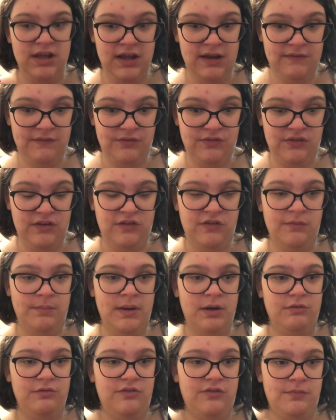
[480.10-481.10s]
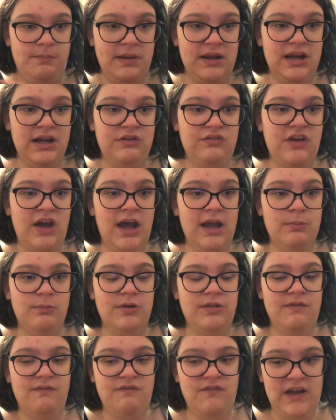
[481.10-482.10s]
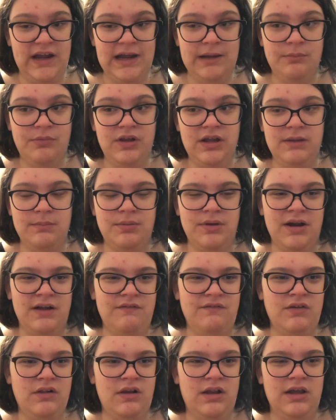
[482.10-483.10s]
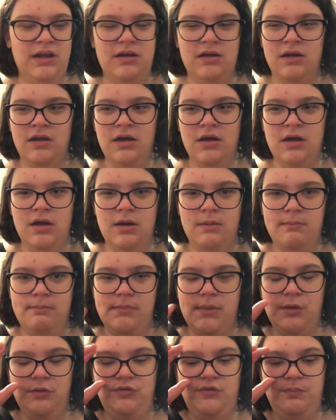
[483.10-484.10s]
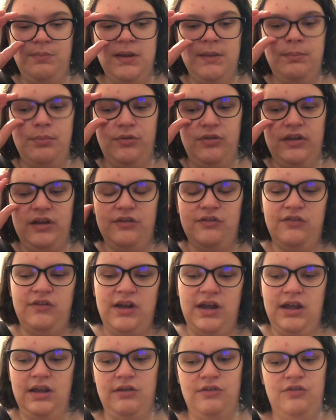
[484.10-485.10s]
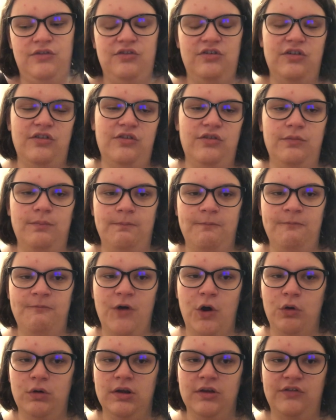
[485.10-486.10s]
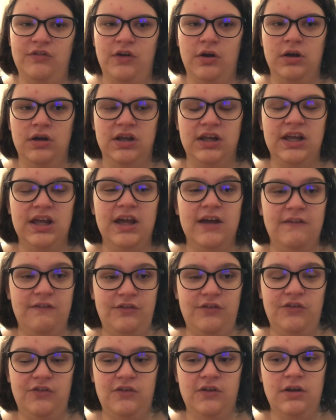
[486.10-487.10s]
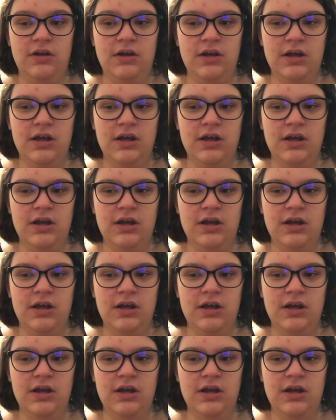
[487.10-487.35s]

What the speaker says: gifts, it's about spending time with family, but I feel like most people these days just focus on gifts.